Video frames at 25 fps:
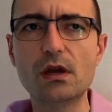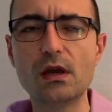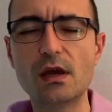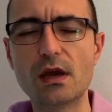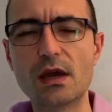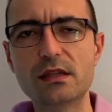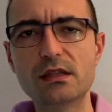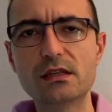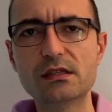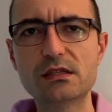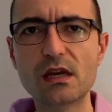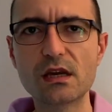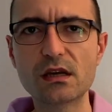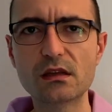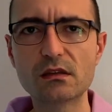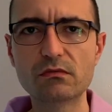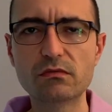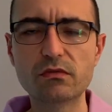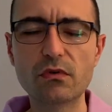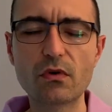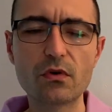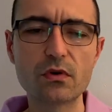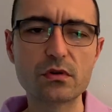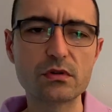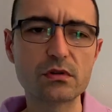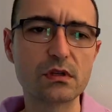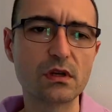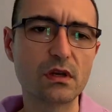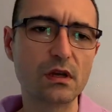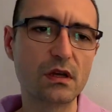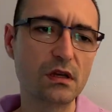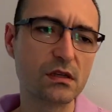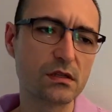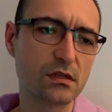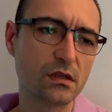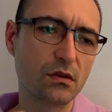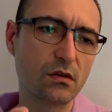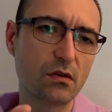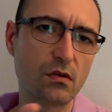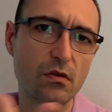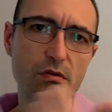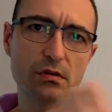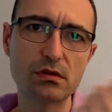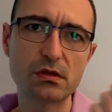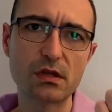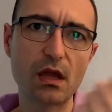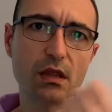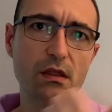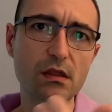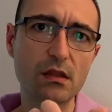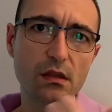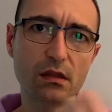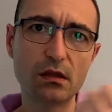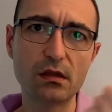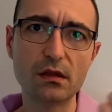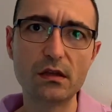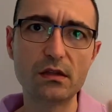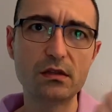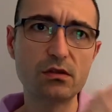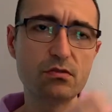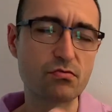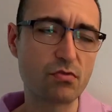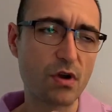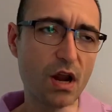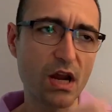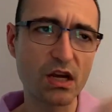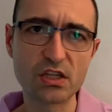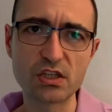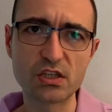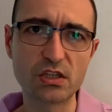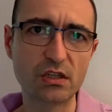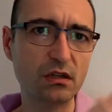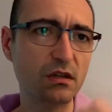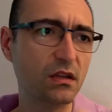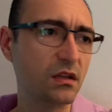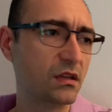And the second force is in the horizontal direction.